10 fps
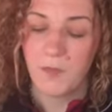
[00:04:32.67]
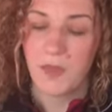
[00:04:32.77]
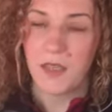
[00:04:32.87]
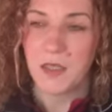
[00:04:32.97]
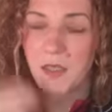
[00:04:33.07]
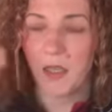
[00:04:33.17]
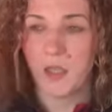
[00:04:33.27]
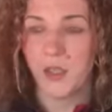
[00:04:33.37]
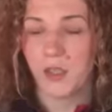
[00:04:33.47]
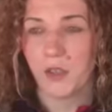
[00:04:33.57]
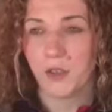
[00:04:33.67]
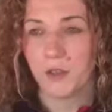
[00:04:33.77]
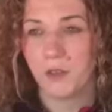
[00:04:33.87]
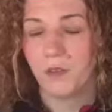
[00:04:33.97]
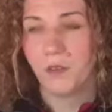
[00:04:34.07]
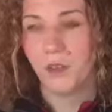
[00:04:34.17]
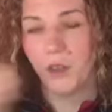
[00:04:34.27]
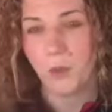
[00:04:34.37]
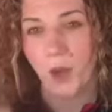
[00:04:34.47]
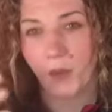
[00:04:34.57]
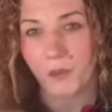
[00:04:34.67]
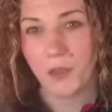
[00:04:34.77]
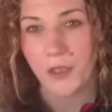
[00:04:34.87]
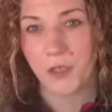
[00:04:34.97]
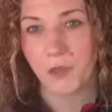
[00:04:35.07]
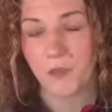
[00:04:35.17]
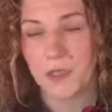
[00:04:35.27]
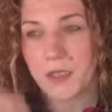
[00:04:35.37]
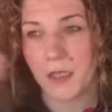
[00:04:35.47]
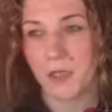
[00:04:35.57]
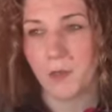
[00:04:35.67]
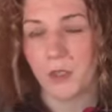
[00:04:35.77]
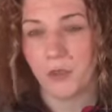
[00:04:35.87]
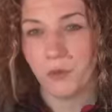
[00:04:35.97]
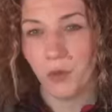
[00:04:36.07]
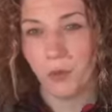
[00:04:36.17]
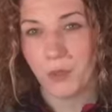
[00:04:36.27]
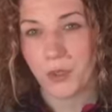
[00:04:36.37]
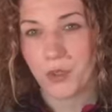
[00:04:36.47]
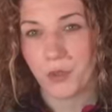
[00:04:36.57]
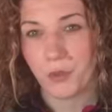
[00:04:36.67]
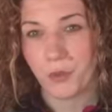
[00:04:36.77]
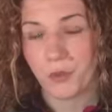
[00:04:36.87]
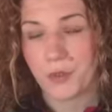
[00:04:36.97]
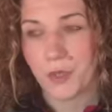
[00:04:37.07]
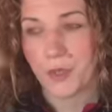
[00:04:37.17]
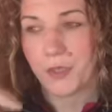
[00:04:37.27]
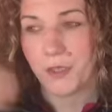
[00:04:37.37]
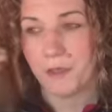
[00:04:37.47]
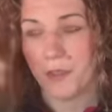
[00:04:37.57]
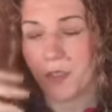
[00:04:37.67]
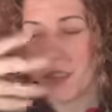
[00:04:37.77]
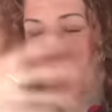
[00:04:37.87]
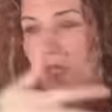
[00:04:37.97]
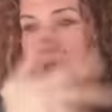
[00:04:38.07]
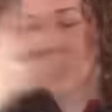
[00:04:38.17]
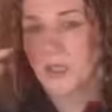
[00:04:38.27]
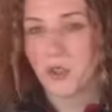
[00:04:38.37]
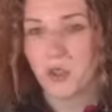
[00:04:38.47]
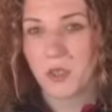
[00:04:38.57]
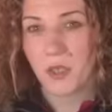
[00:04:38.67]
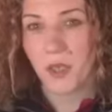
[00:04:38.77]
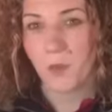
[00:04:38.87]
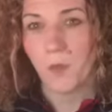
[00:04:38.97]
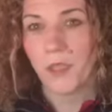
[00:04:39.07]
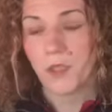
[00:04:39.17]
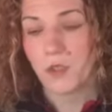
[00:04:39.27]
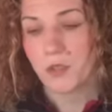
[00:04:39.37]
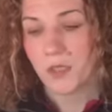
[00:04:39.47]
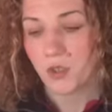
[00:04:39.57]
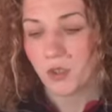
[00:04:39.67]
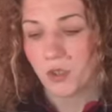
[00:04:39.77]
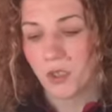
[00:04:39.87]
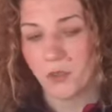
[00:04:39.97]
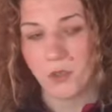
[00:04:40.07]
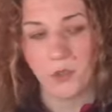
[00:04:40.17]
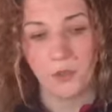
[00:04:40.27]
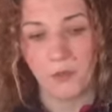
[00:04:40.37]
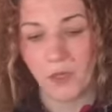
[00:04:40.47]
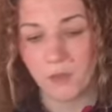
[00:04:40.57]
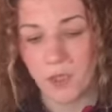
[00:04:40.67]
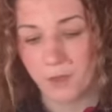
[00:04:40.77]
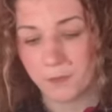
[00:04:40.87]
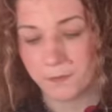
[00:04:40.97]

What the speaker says: It's like you are here physically, but you're not because your thoughts aren't here, and it's just like way too disjointed going on around you.